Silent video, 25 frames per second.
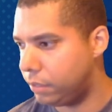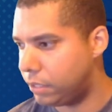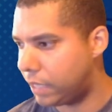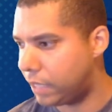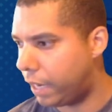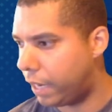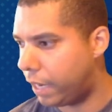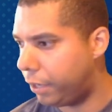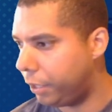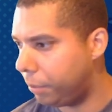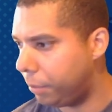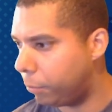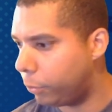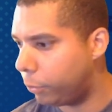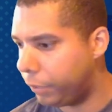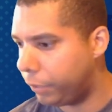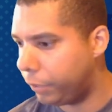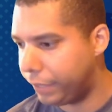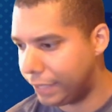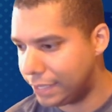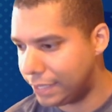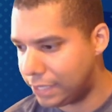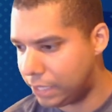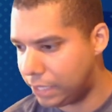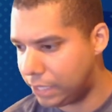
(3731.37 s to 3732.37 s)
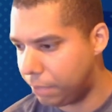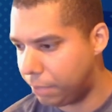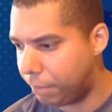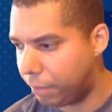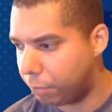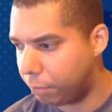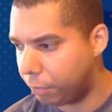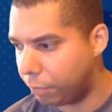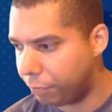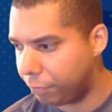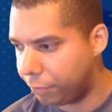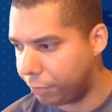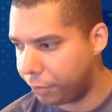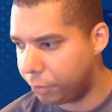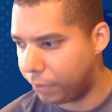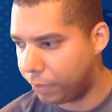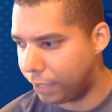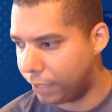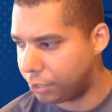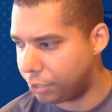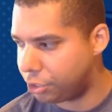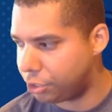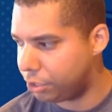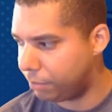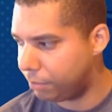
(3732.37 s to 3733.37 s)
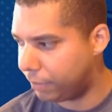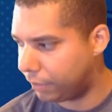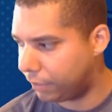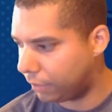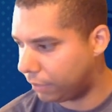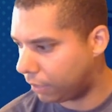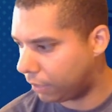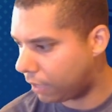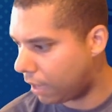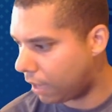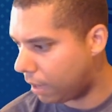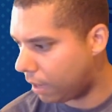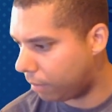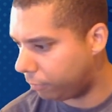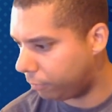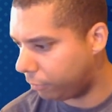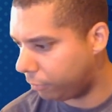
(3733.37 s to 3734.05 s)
Saturday morning, cbreview@gmail.com